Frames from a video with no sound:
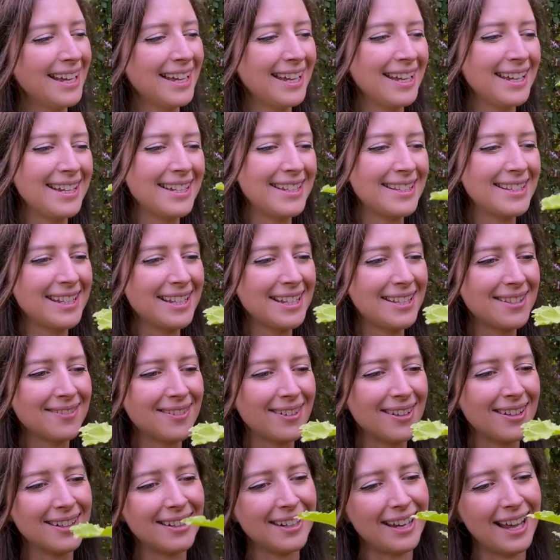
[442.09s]
is this
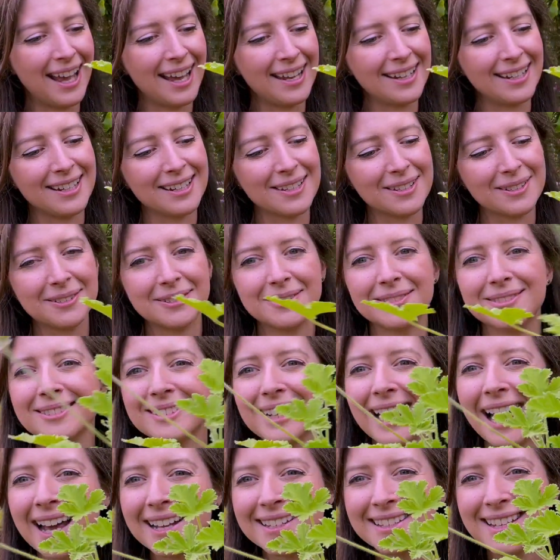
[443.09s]
one, and it's called
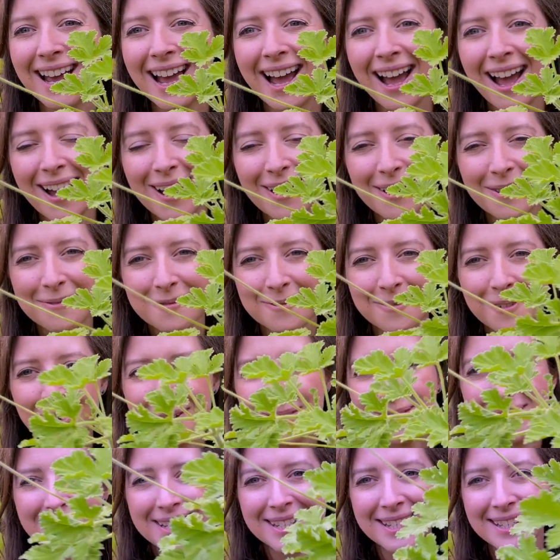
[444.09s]
Attar of
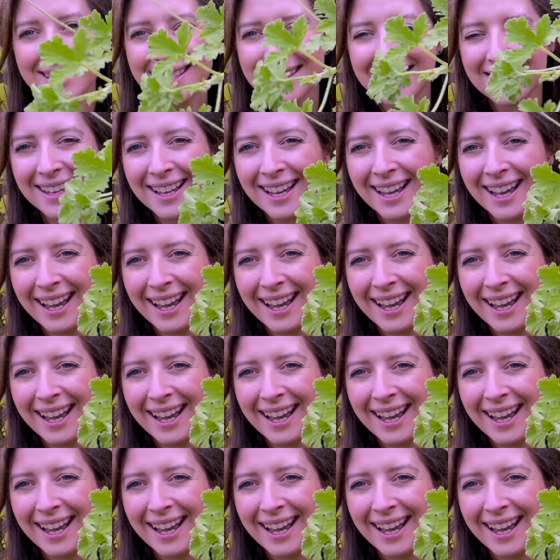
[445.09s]
Roses,